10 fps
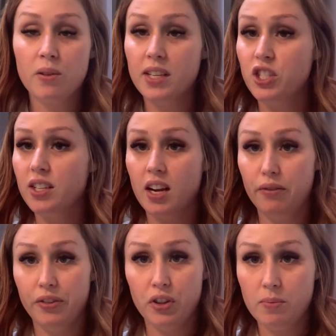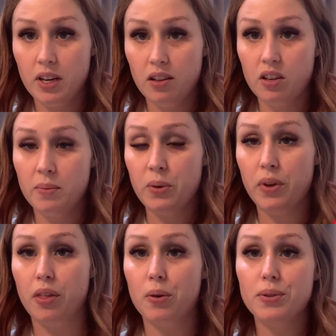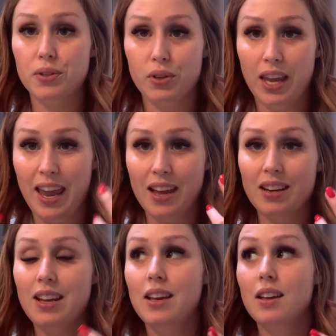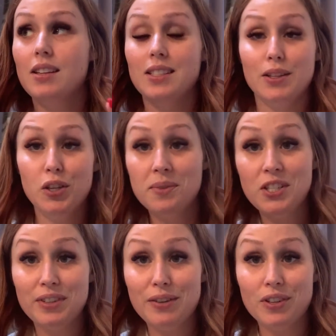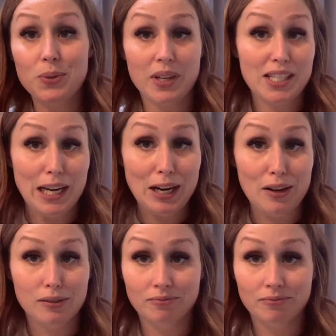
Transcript: I just kind of filled them in a little bit with those, so you can't tell too much of a difference when I take it off.